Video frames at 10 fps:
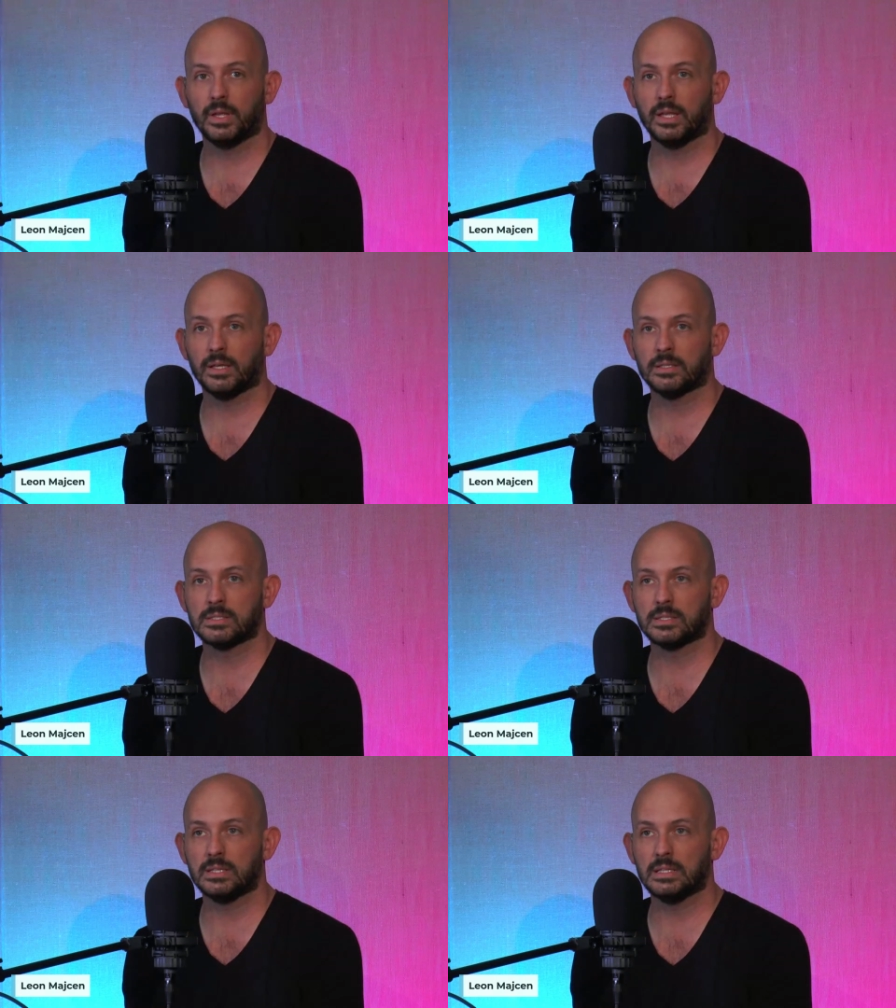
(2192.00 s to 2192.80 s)

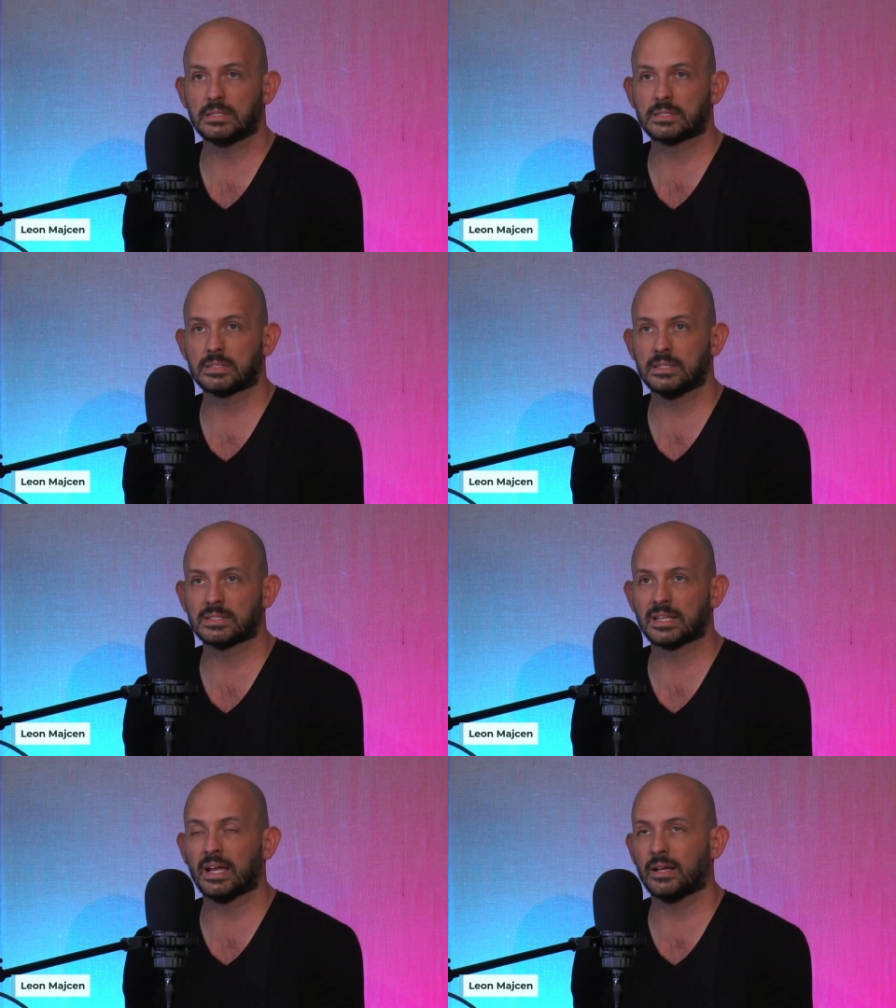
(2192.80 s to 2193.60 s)
And it's
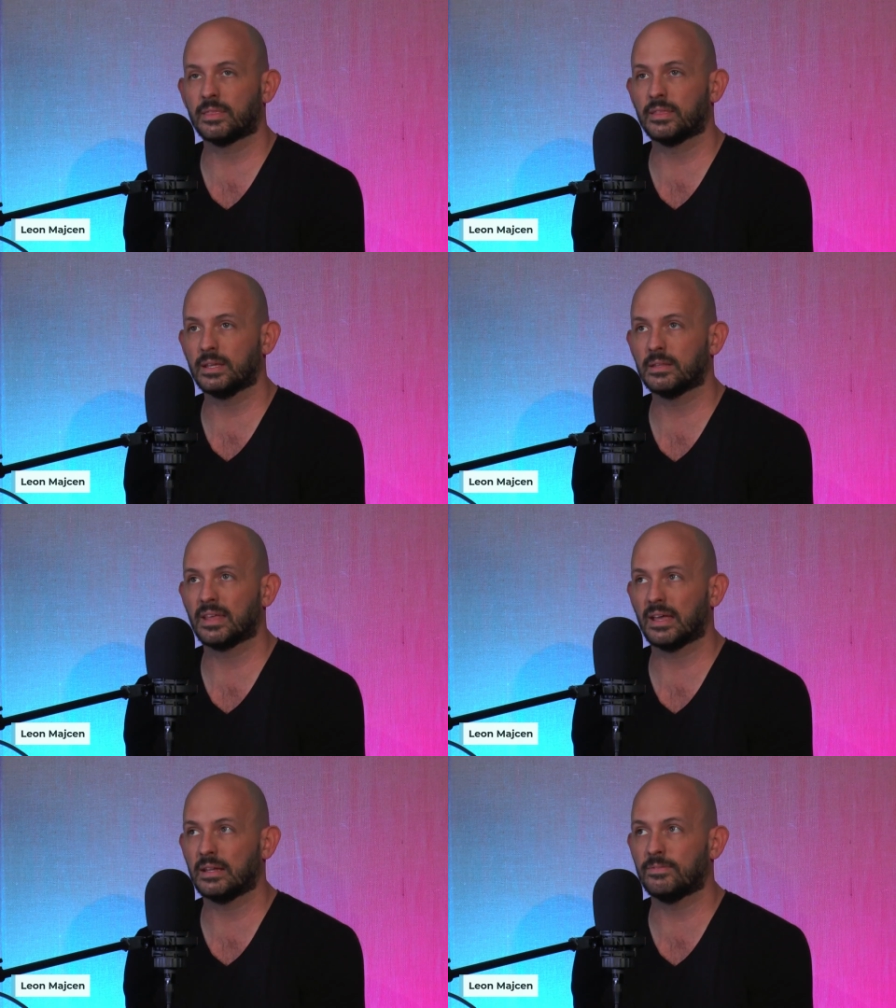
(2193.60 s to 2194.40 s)
the kind of thing
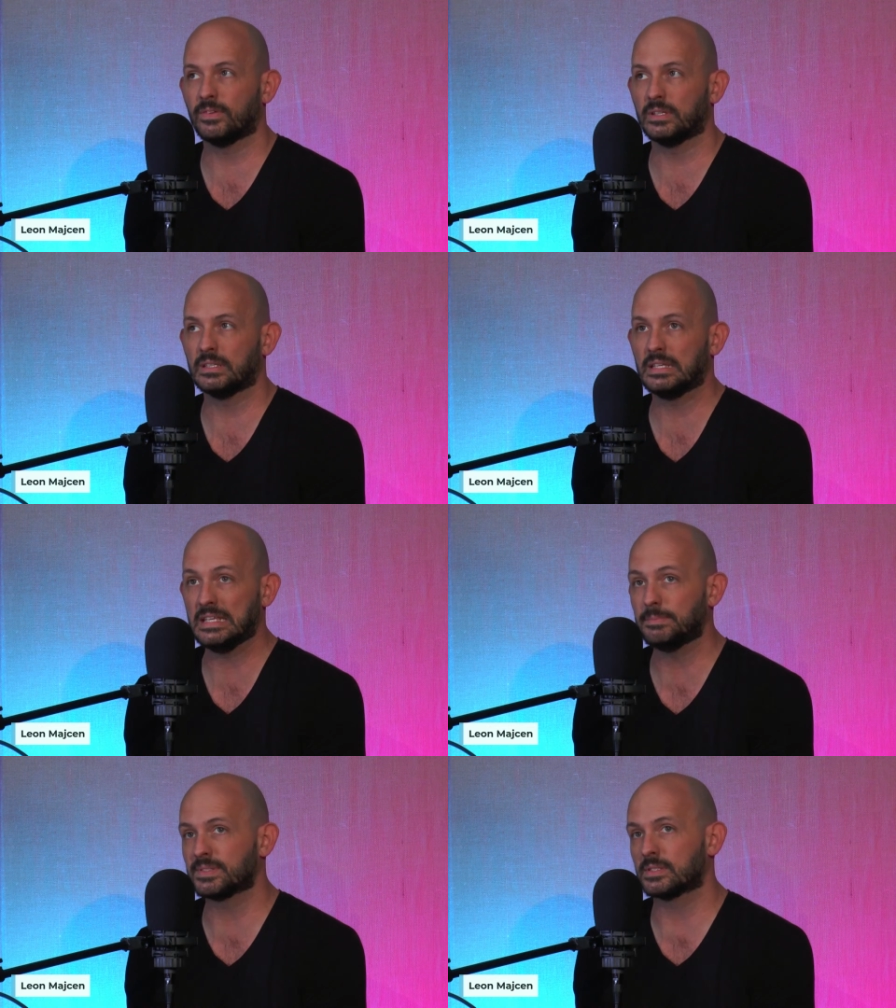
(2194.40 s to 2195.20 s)
that if it
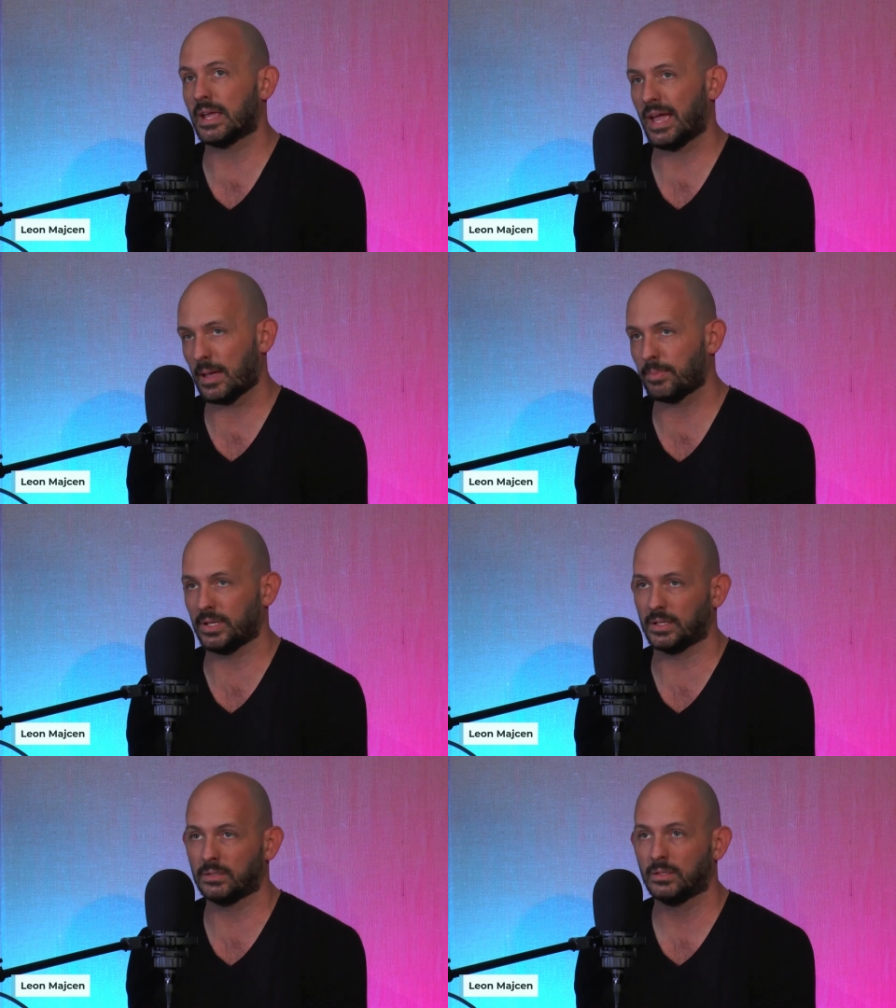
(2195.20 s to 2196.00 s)
keeps
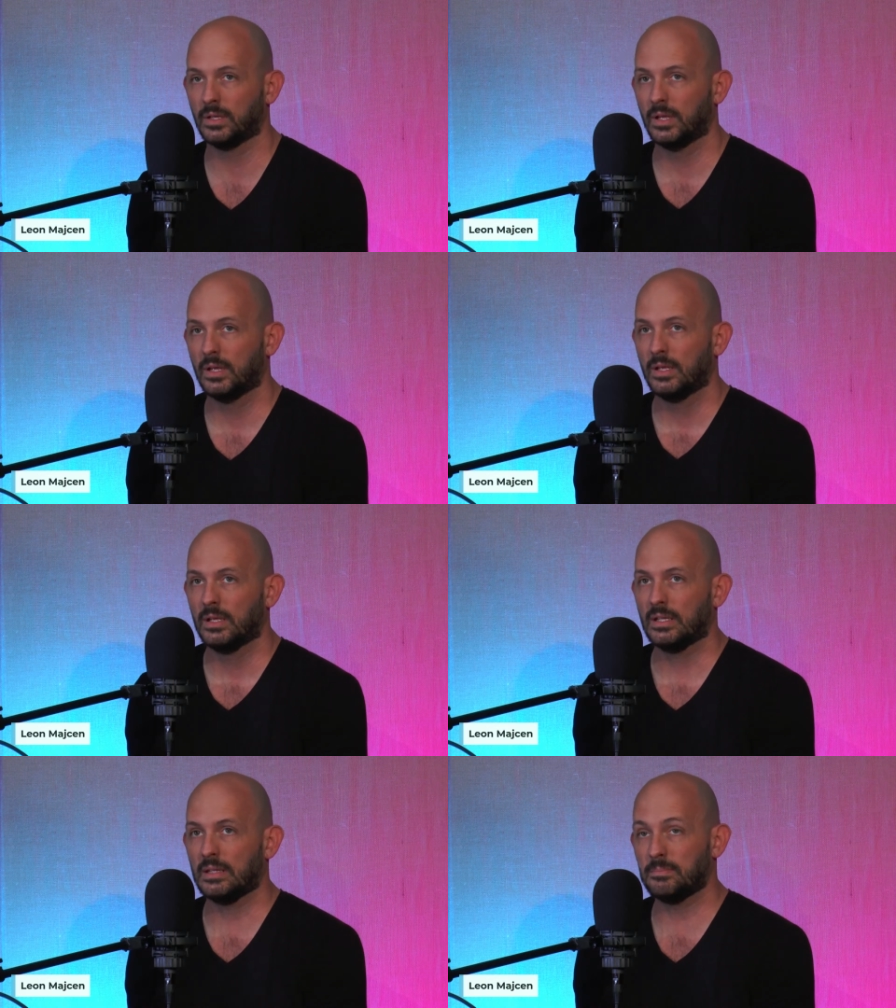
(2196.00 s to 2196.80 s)
happening,
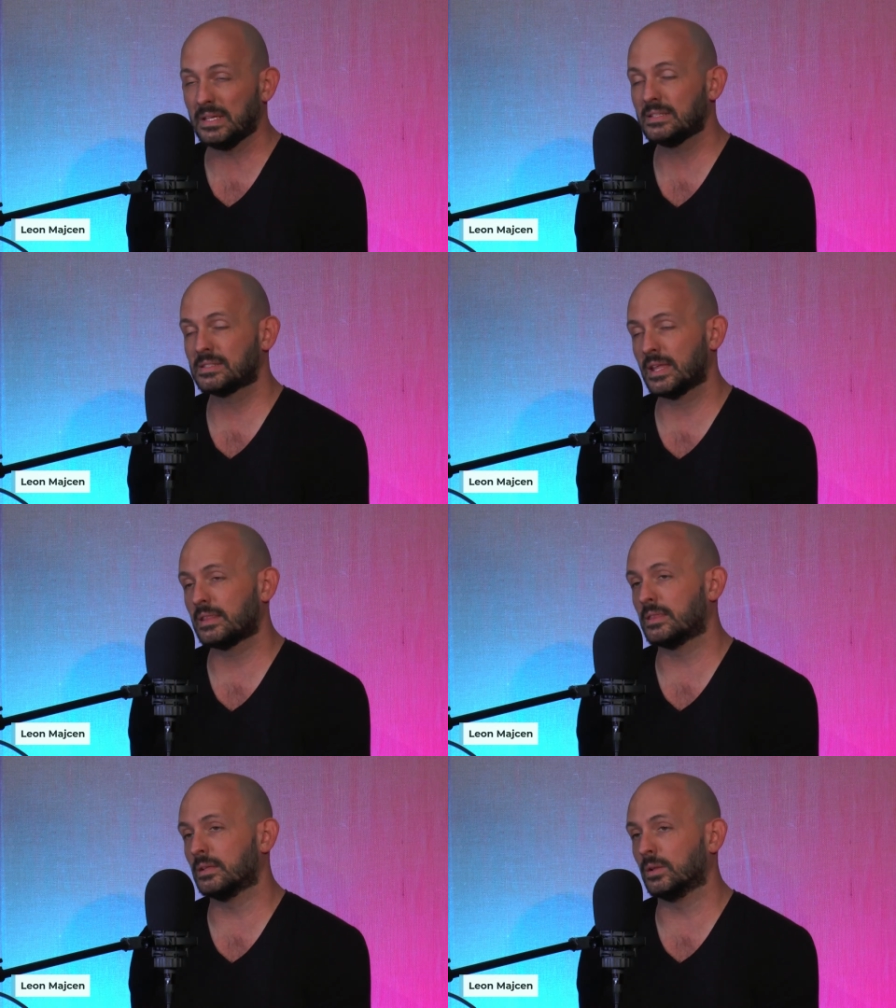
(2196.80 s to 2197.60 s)
it means
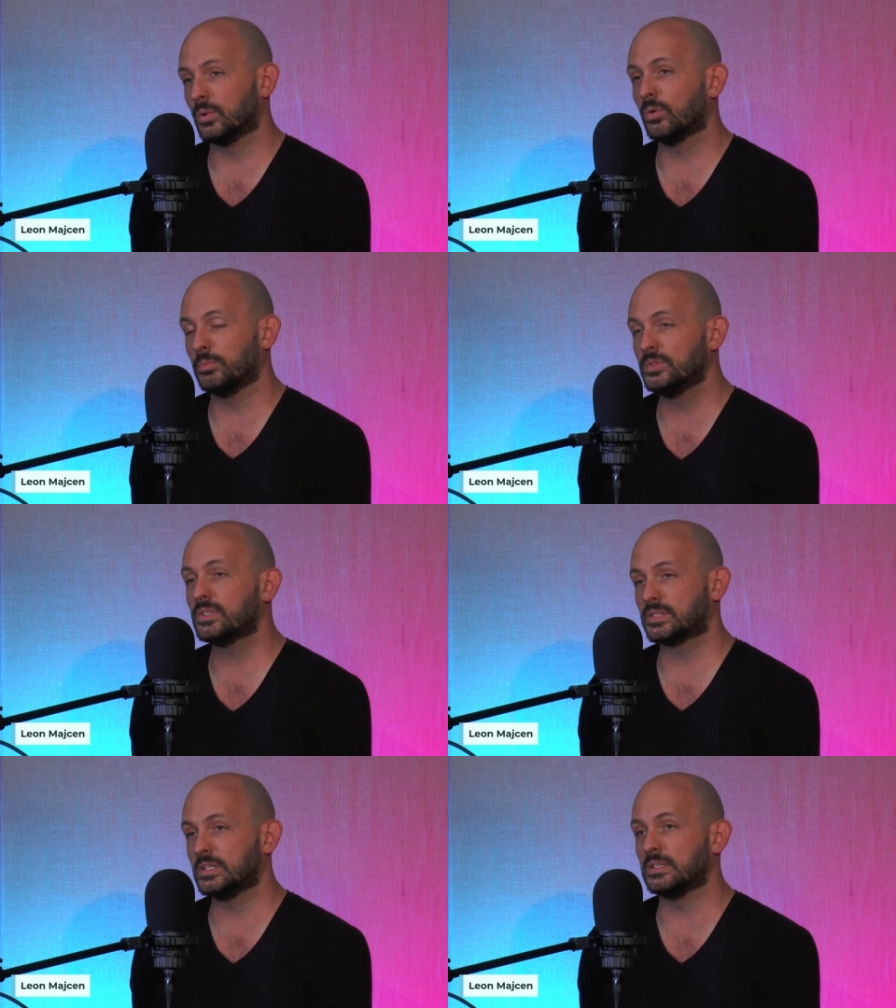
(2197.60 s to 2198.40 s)
that the local
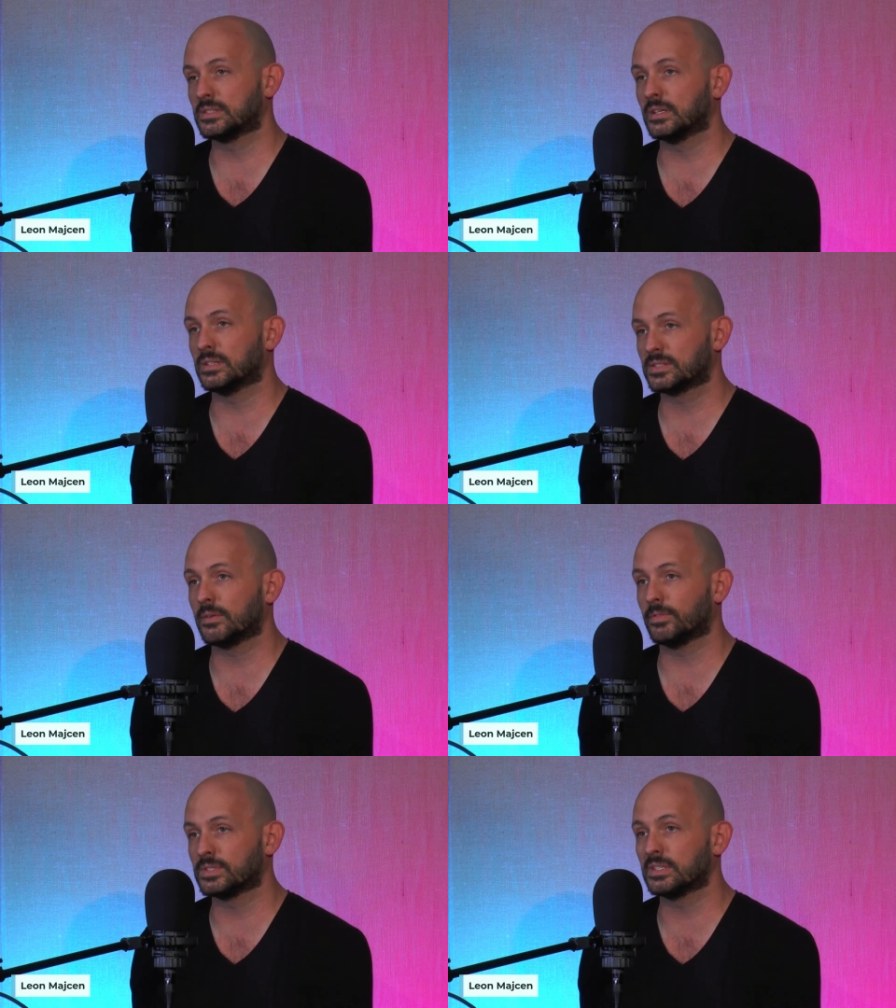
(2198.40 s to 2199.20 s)
music scene is going to
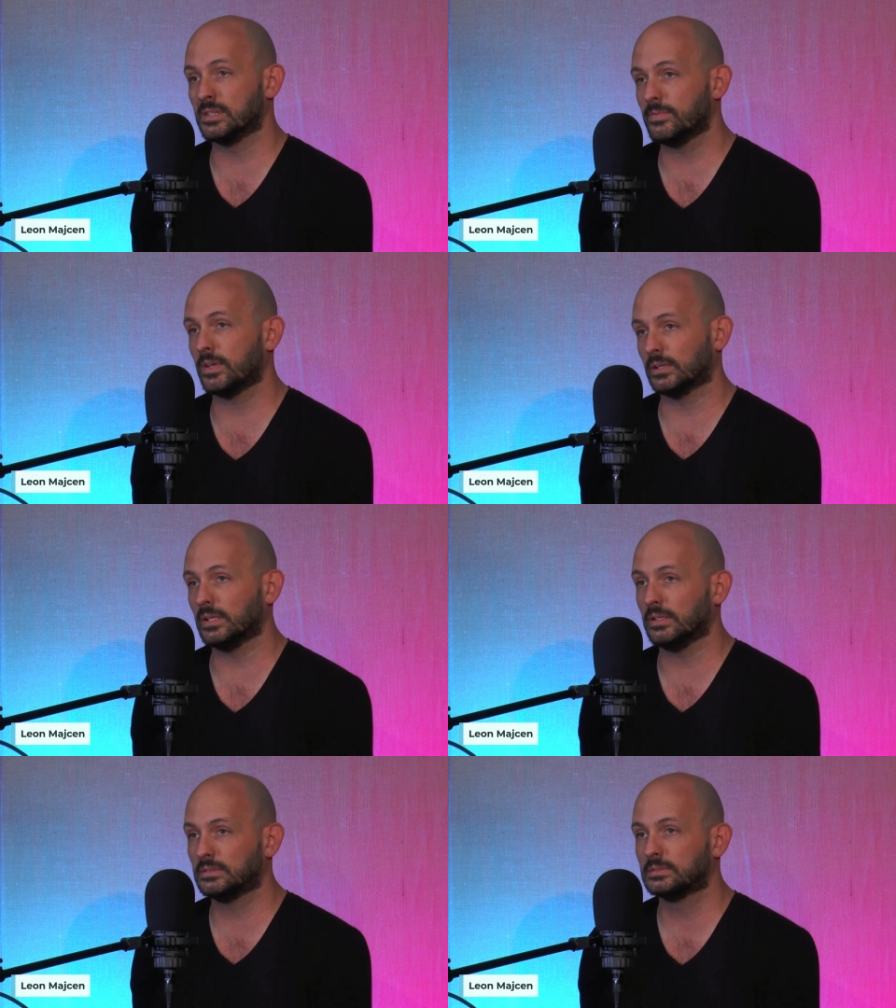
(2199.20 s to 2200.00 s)
suffer significantly.